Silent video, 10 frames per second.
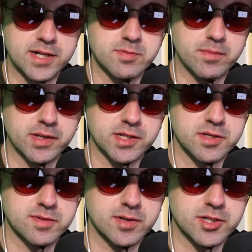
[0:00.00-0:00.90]
that's my
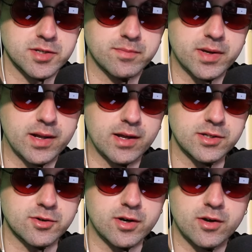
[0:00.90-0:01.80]
biggest inspiration. But
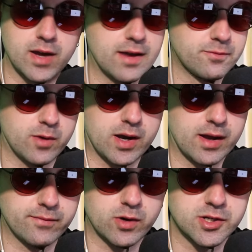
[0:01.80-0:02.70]
El Toro, I've
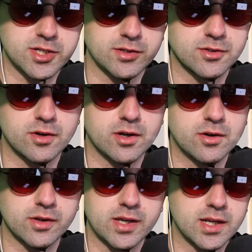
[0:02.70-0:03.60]
watched El
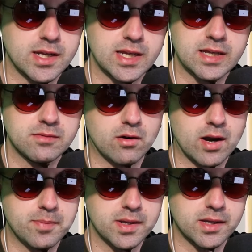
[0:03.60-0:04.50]
Toro, Kitty,
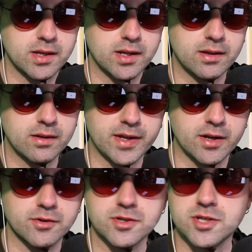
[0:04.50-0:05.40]
R.I.P. Kitty, and
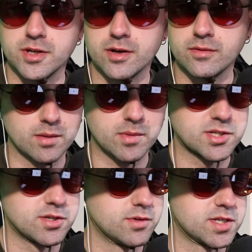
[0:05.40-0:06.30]
others, you know. I'm
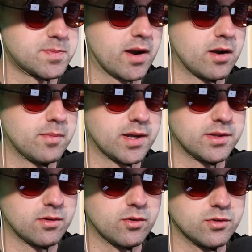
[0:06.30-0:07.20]
also inspired by
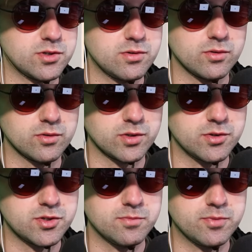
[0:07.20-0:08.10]
the old
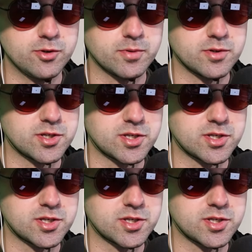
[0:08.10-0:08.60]
YouTube poopers,